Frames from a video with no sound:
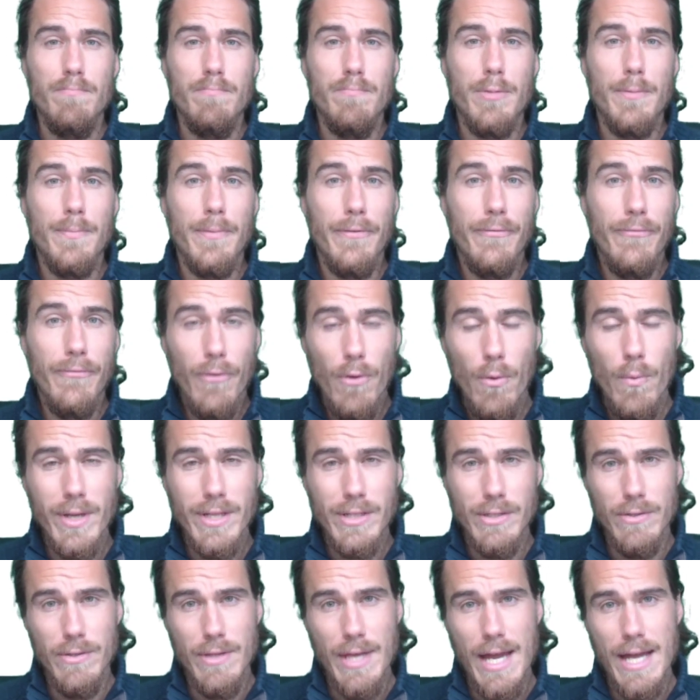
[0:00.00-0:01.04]
But before we
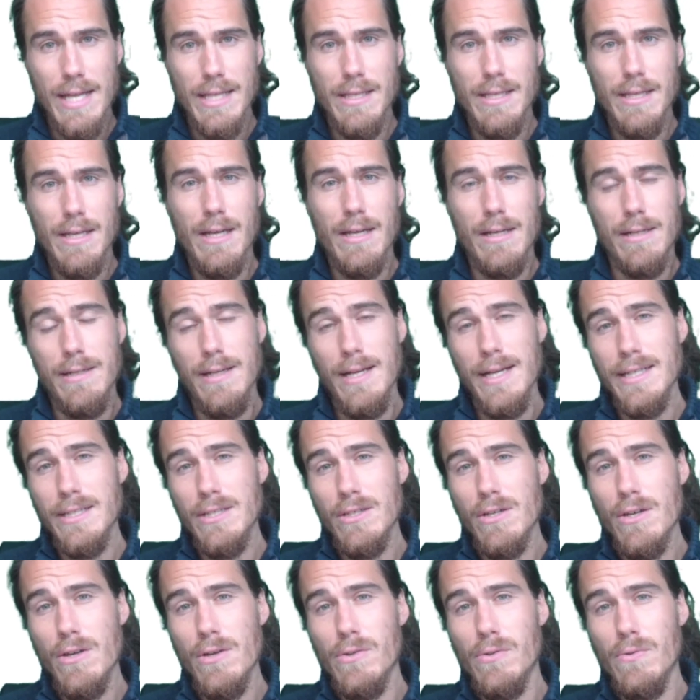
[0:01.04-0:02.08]
do that, I'd like
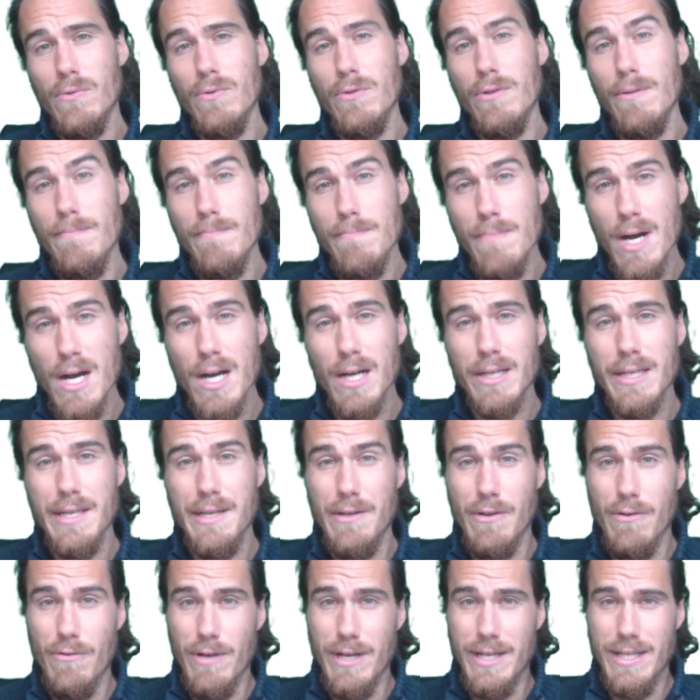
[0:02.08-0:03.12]
to go through the
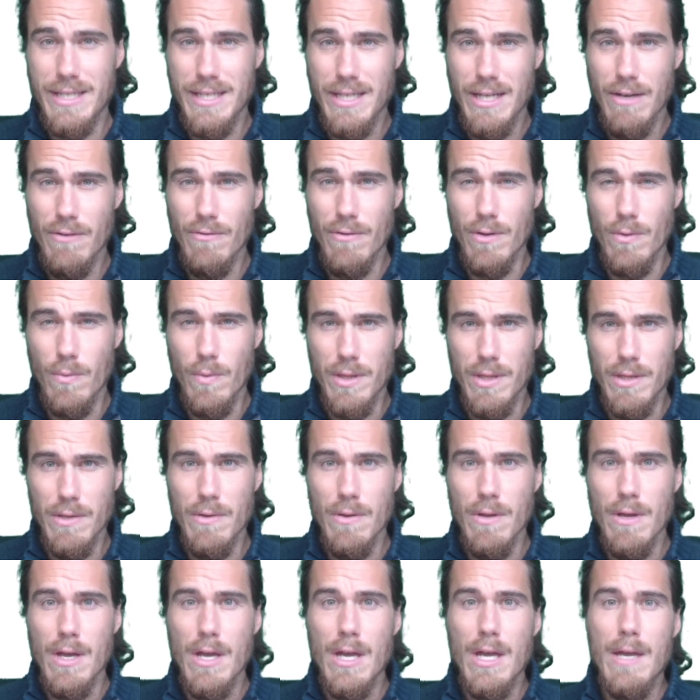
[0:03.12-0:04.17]
marking criteria with
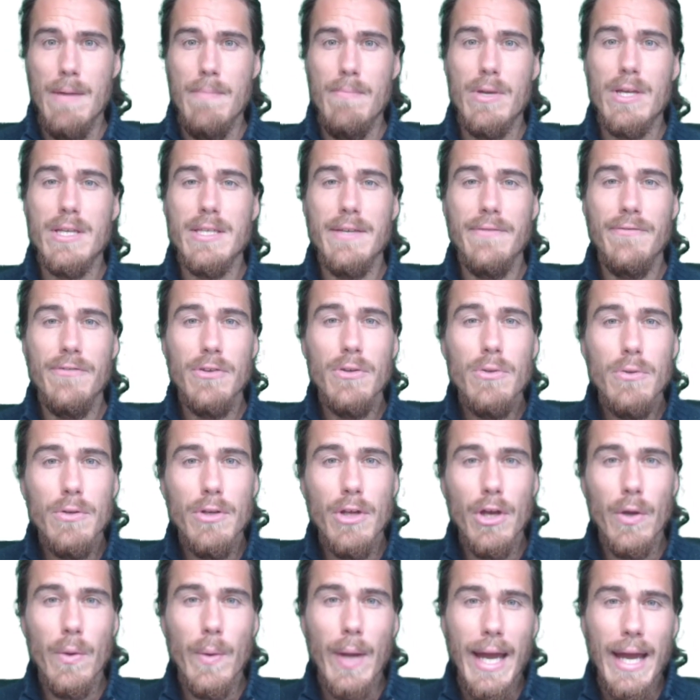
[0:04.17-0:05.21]
you, because if you
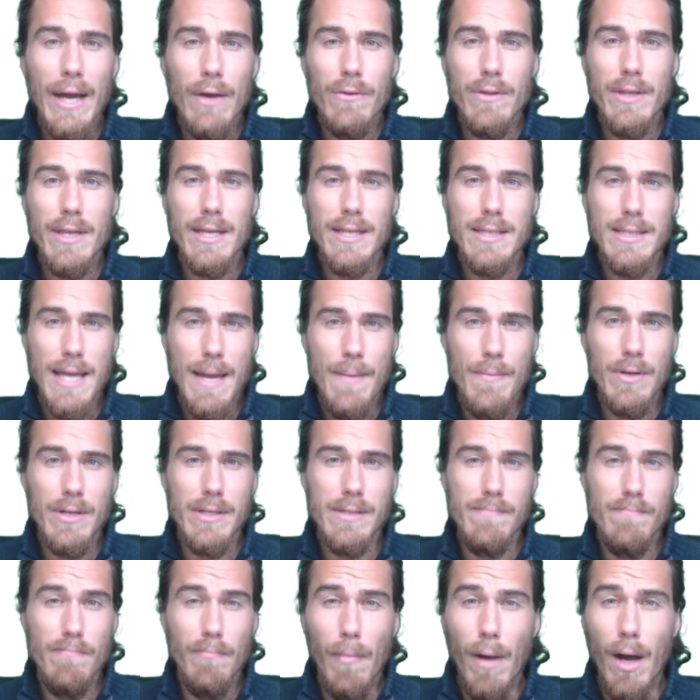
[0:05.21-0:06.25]
know how the
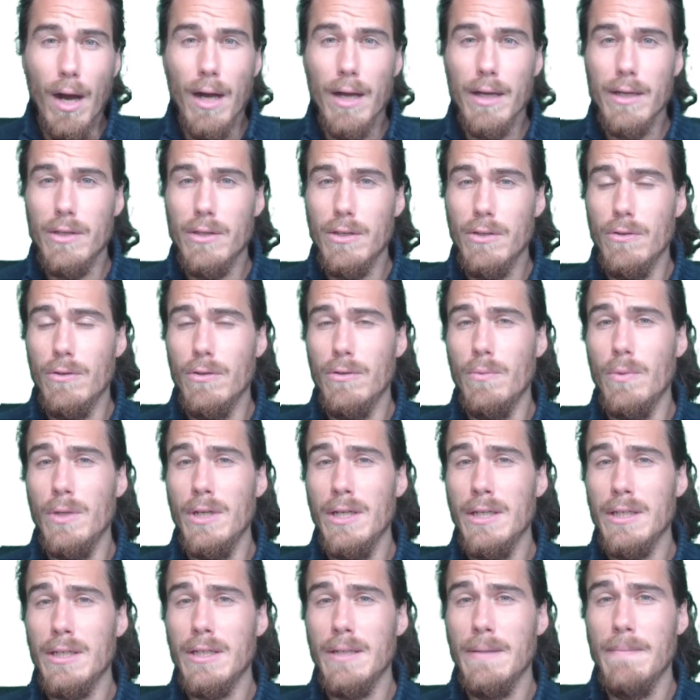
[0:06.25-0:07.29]
examiners mark your
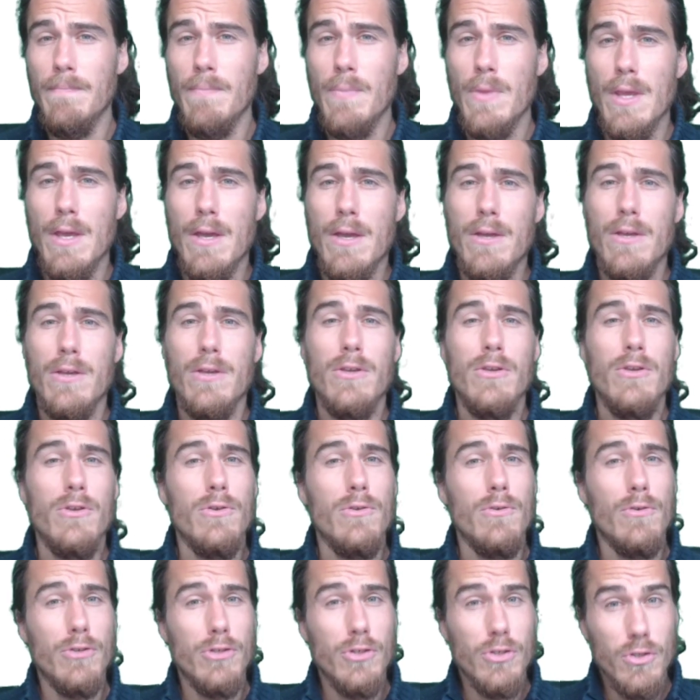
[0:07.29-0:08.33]
work,
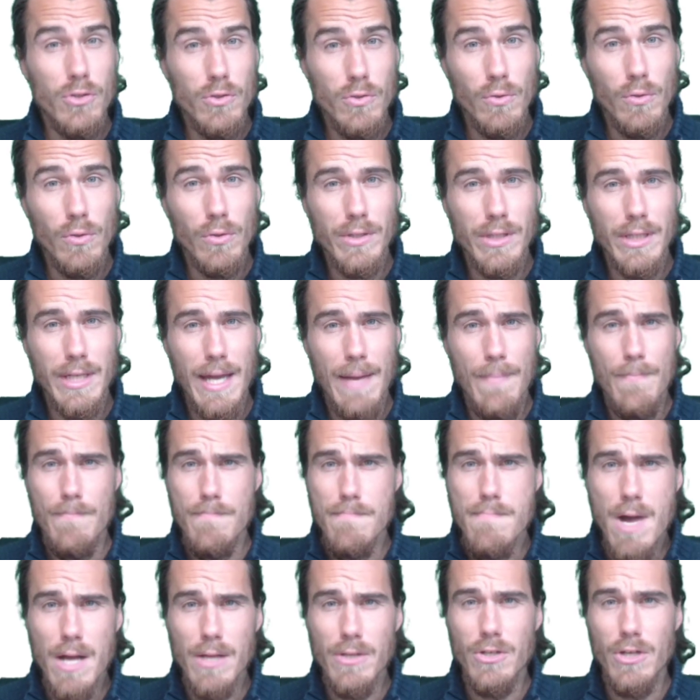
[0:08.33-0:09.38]
you're sure to get
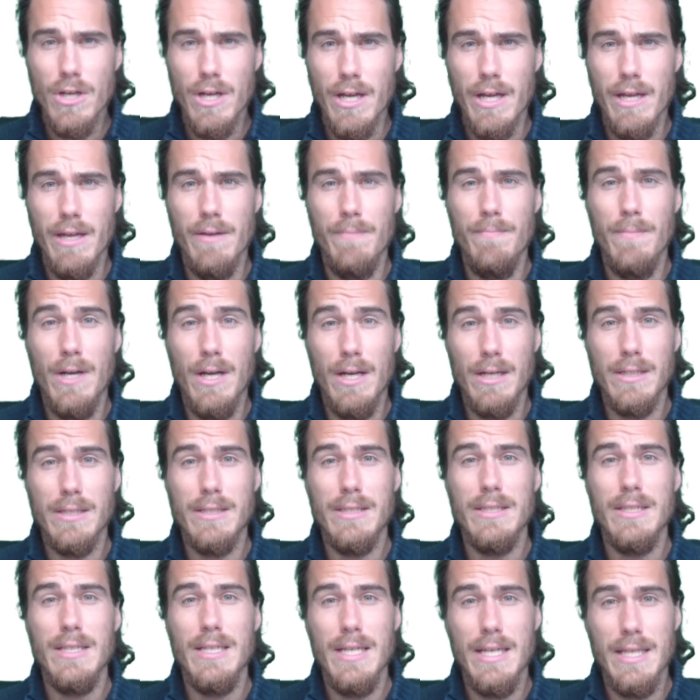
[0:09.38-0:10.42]
much higher
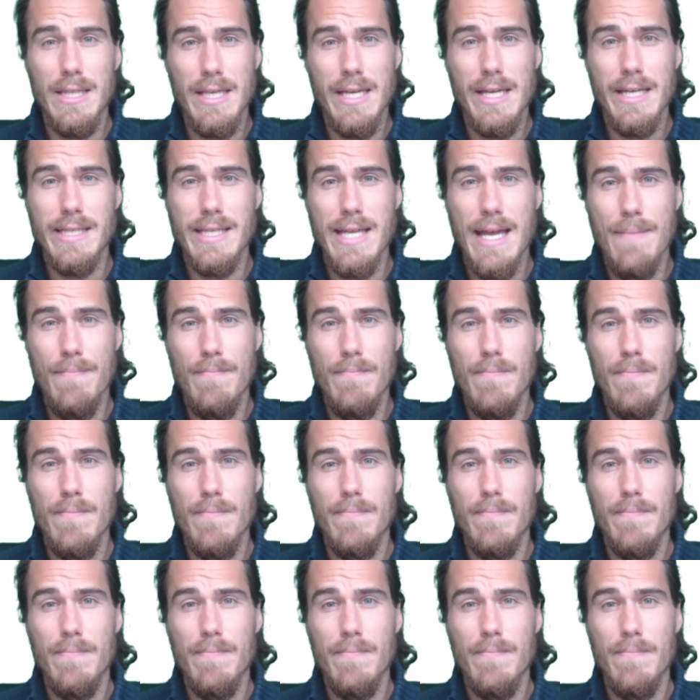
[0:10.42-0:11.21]
marks in the exam.